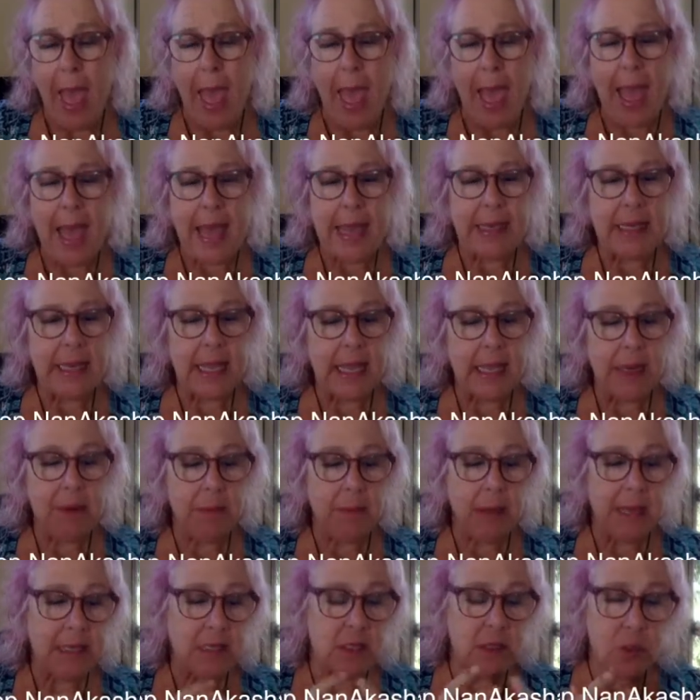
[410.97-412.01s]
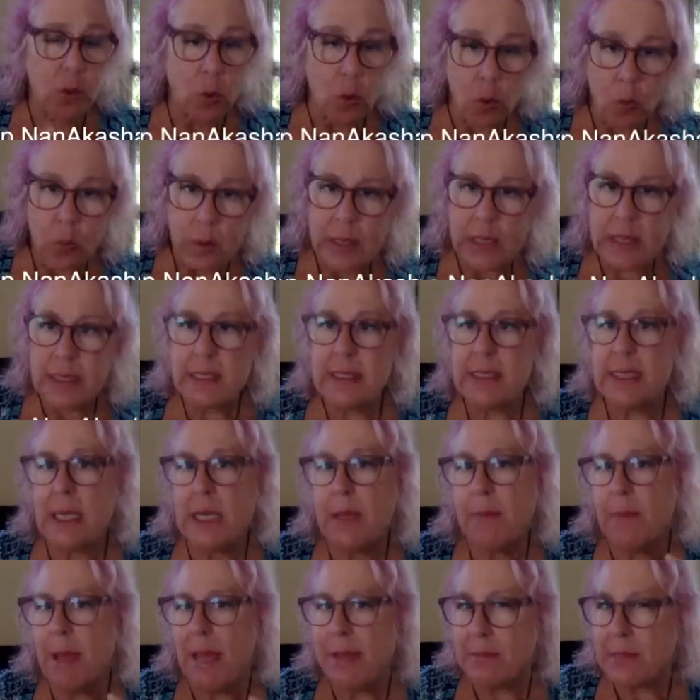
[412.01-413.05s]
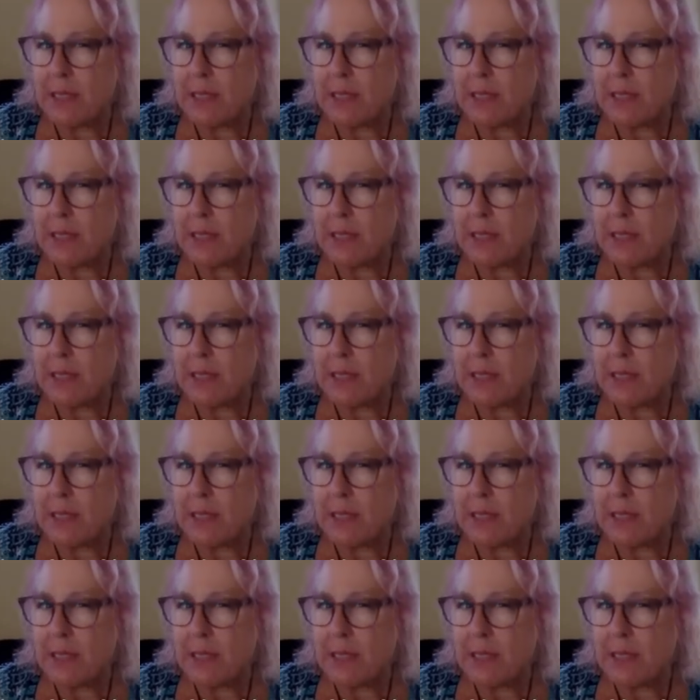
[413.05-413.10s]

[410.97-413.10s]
And in my soul readings and in my